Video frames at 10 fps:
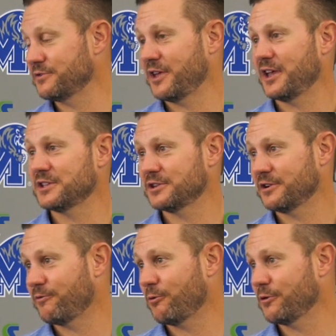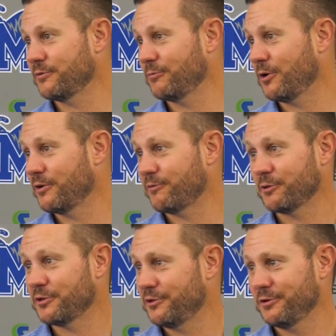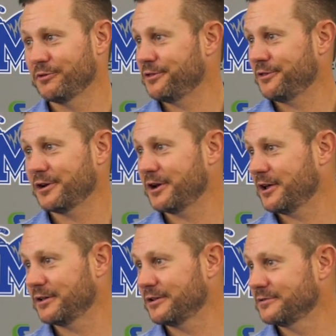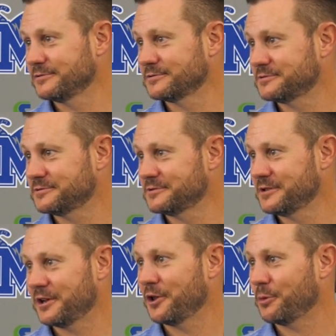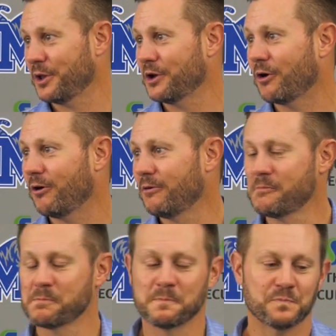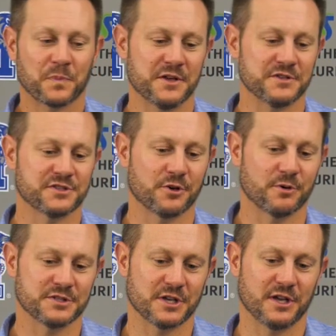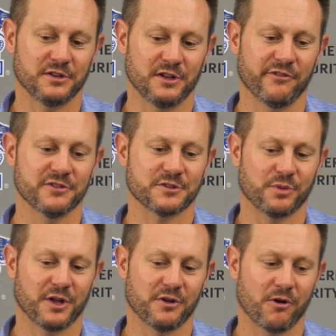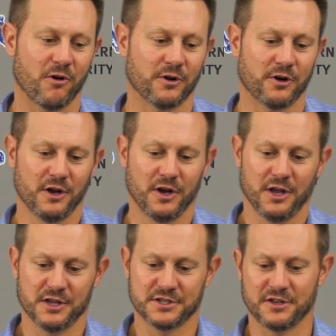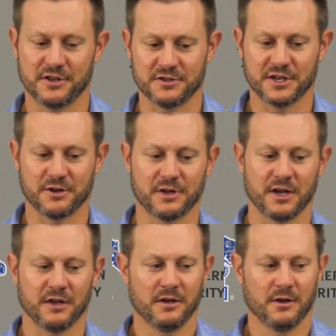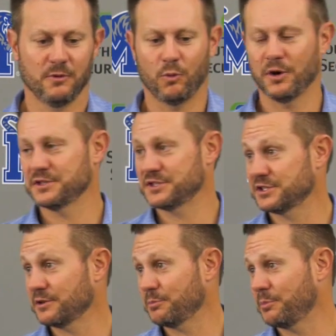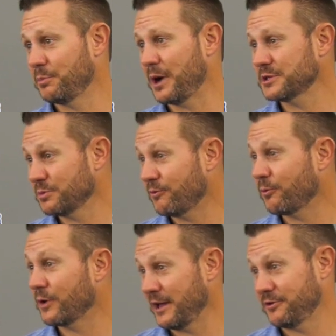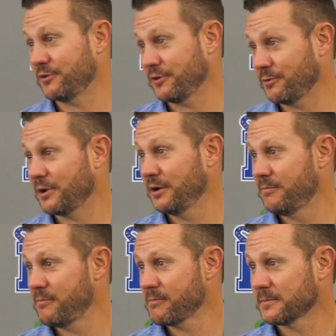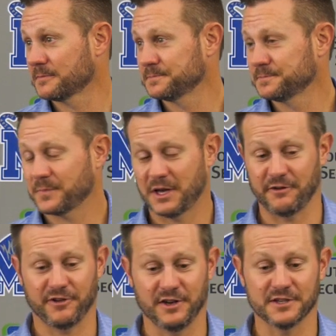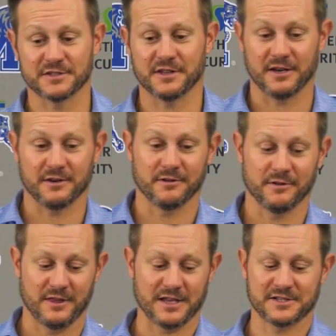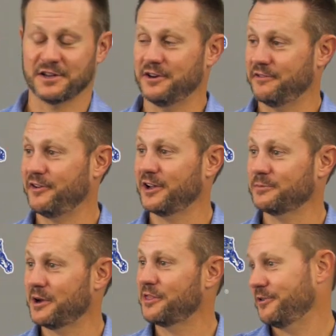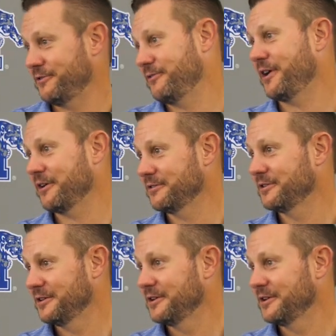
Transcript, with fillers: if they get you to fourth and one or fourth and two, they're going to get another play call. And so, as a defensive play caller, you sit there and say, okay, one, is this a possible four down territory? And if it is, then that's going to affect my third and five